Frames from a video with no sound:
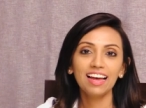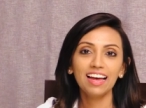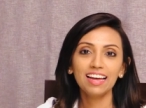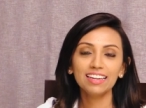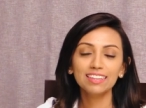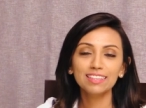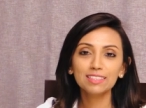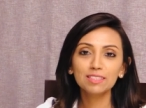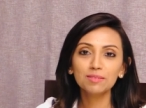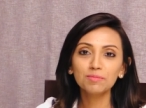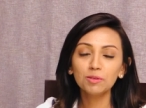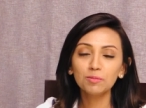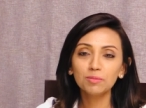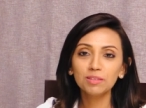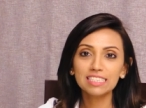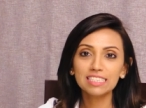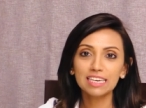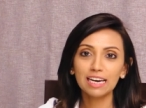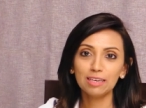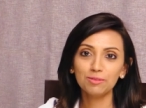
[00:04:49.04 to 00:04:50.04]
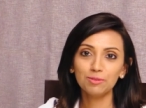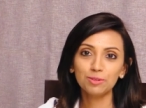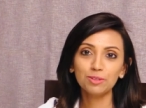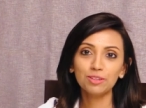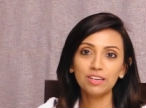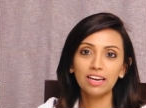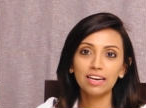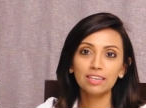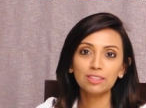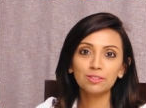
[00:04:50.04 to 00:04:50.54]
At this moment, I
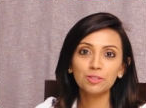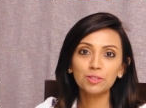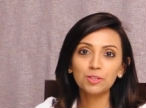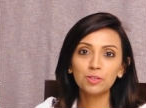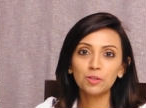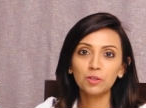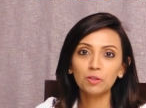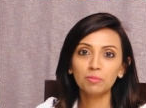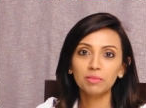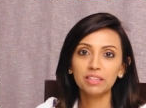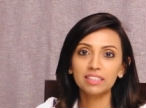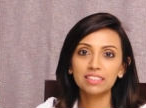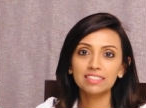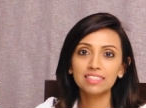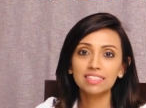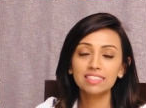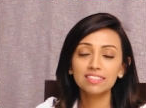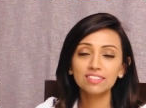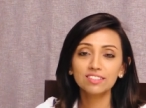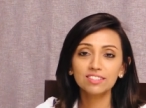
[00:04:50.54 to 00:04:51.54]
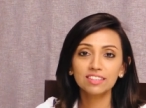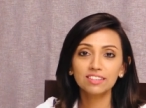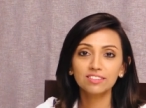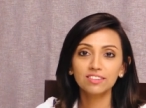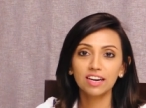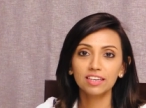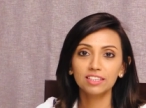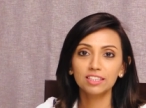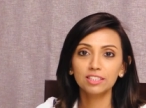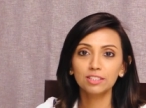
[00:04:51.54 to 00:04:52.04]
would like to show my sincere
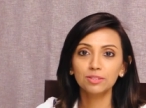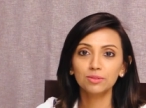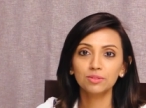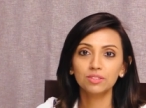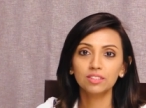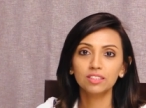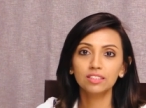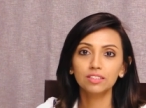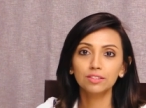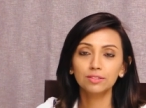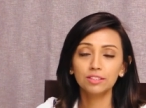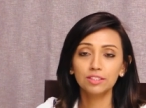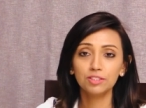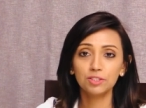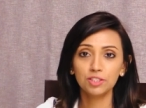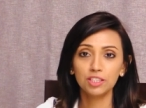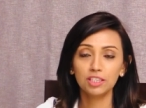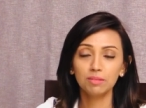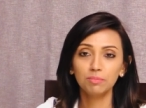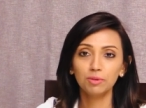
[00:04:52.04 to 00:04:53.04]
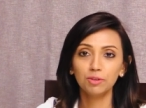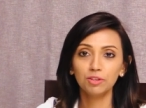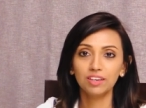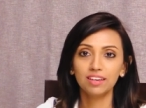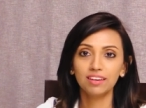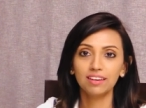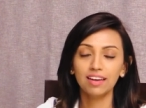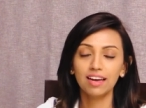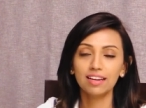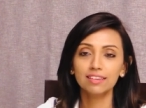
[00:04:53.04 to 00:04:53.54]
gratitude to the
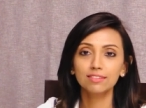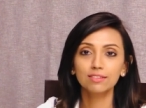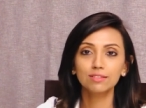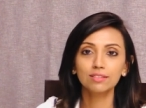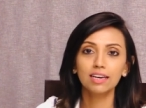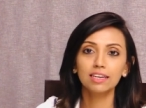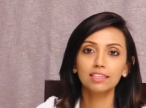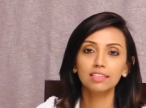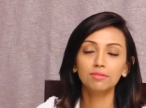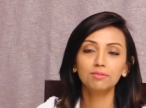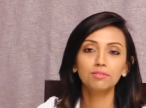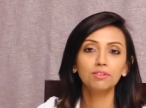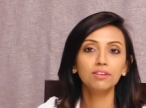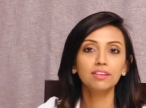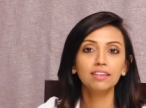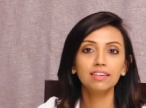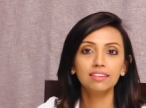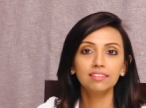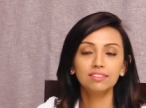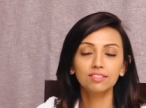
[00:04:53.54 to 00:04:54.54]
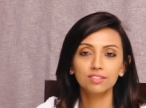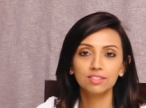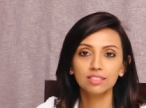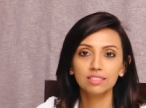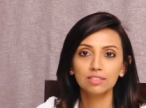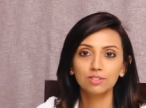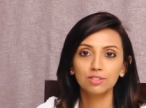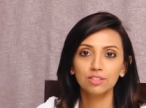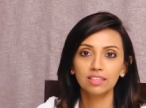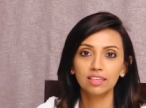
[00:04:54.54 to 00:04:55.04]
GMOA and Society for Health
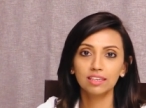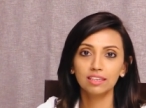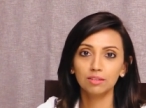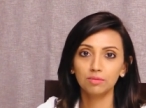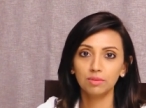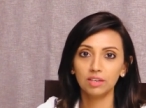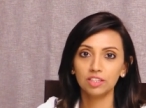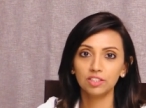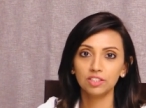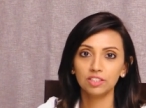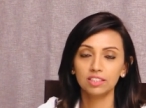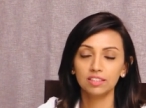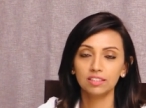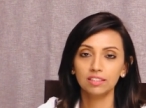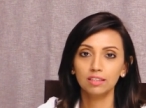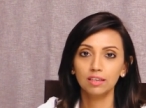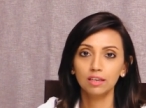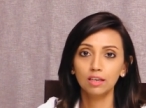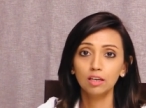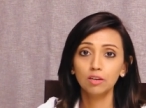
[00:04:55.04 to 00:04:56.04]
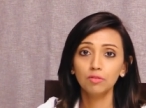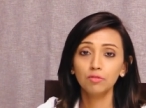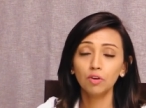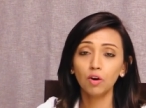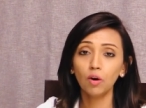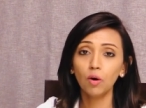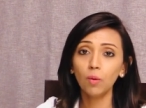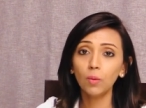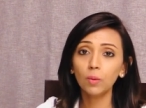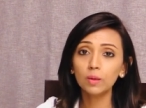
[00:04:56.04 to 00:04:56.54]
Research and Innovation
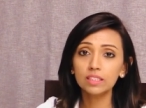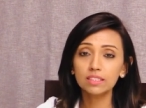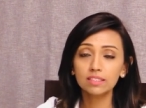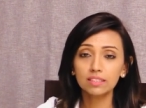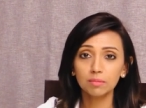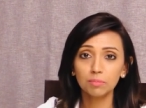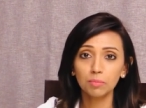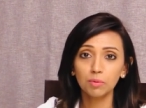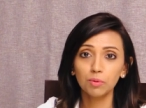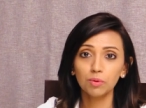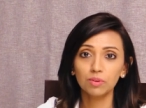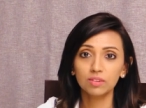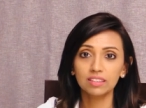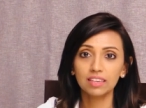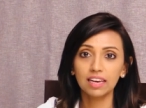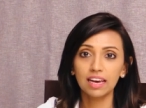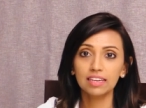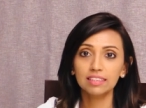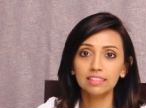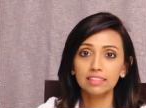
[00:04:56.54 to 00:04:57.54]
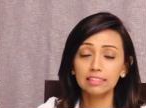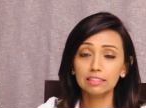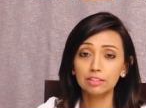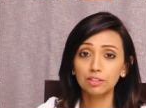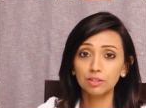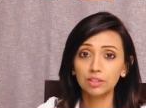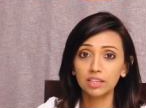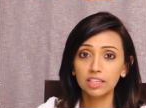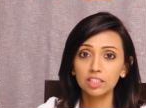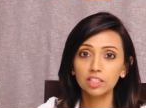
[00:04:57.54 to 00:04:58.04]
for all the support and the
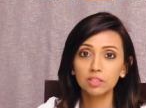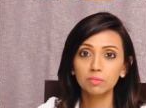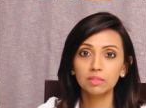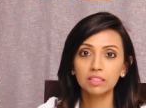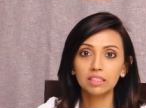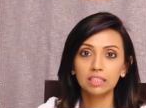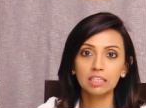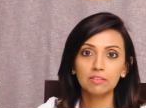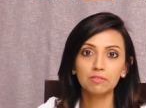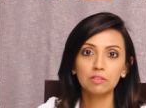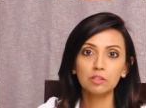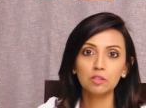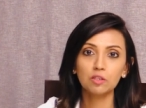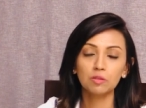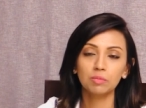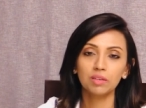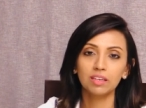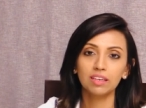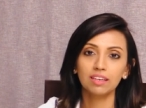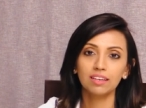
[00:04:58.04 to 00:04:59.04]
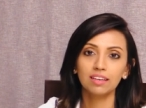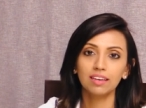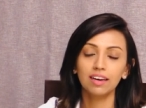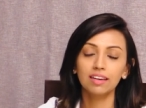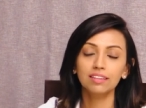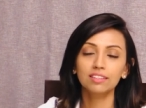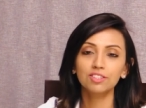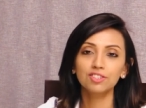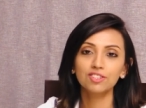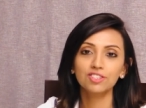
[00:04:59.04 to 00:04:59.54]
encouragement given to me
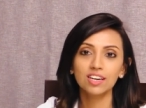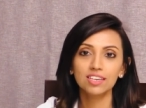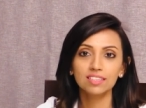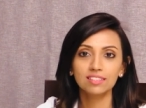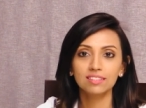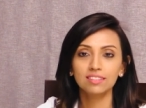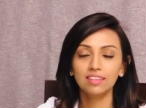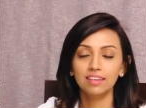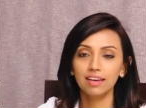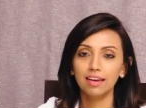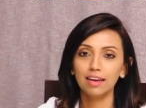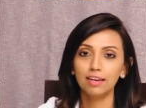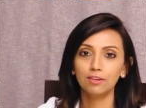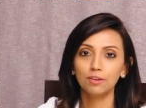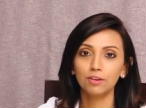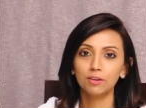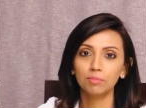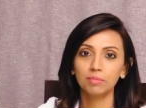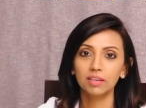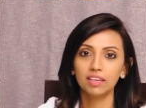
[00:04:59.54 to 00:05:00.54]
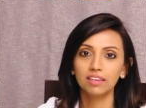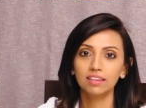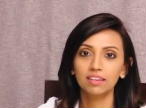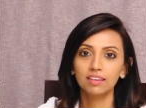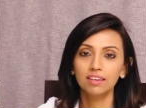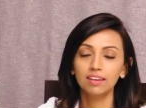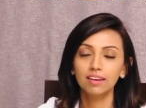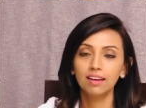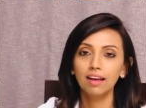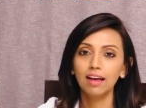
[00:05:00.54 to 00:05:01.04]
and the trust they had on me.
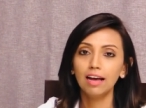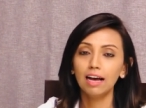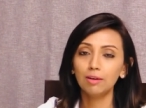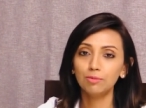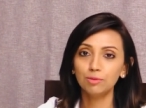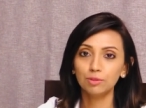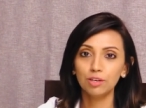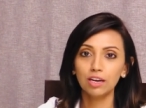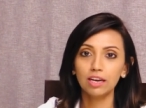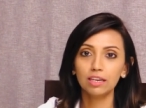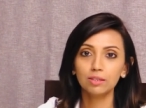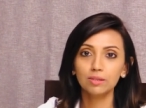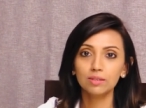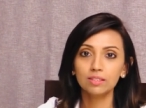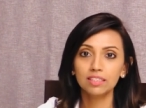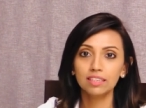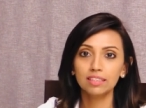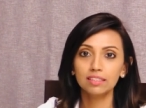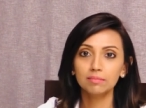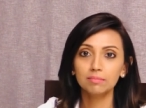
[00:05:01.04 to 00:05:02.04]
I would like to send